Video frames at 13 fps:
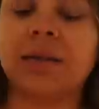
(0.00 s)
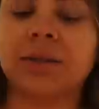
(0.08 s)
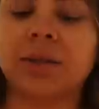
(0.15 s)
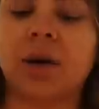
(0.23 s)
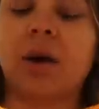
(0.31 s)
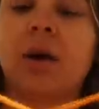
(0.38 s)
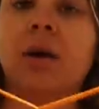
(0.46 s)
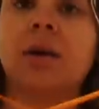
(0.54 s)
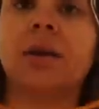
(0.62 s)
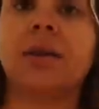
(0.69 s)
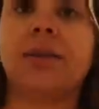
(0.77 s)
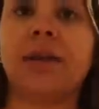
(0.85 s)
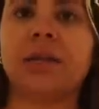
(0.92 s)
saw
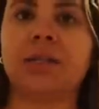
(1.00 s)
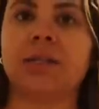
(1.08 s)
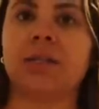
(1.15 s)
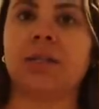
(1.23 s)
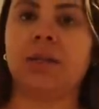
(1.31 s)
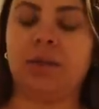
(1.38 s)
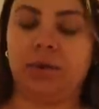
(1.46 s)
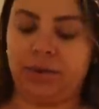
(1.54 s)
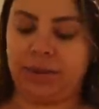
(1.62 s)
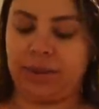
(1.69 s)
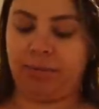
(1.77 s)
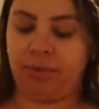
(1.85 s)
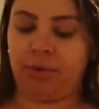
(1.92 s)
this little
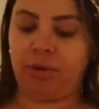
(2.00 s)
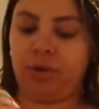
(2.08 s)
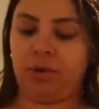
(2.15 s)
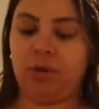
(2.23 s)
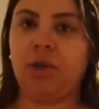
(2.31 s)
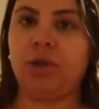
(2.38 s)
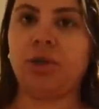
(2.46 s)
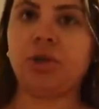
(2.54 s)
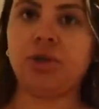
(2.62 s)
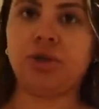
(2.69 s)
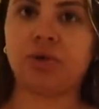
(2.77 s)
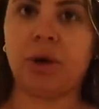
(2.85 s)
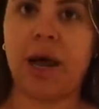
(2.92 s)
simple
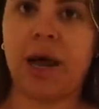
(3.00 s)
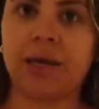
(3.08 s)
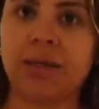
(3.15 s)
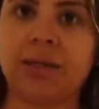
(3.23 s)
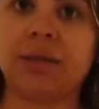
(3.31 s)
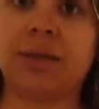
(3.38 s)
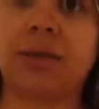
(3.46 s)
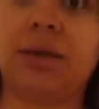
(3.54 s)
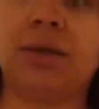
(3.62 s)
dress